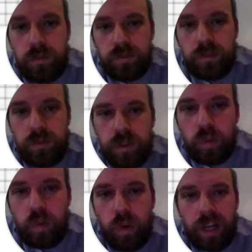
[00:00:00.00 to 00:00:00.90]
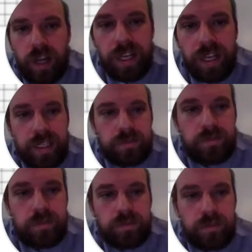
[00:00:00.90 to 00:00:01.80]
Y,
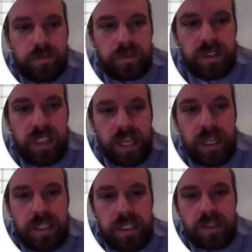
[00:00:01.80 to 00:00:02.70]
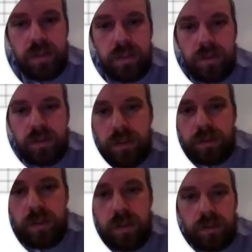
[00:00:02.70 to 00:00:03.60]
X,
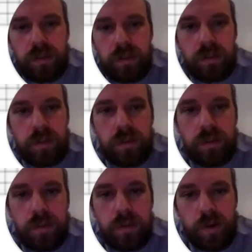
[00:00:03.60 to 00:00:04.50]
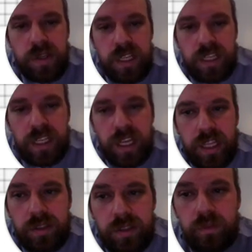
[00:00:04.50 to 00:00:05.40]
put arrows at the end.
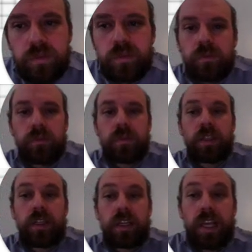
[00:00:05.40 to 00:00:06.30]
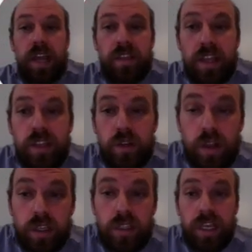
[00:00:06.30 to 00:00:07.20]
And then you look,
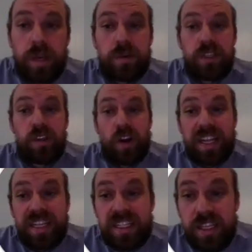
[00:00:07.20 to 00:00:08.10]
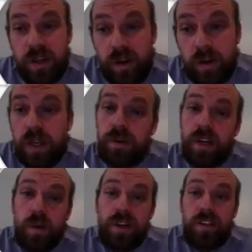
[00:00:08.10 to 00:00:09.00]
okay, we're starting at 0 and we're going to
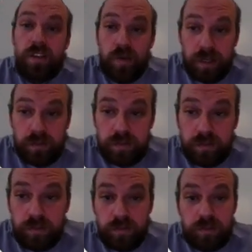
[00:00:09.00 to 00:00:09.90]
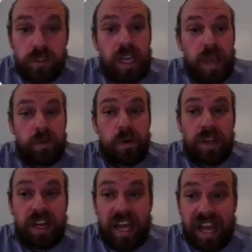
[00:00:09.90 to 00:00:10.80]
3. And we're going at a
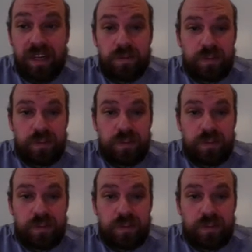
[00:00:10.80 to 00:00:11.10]
height of 2.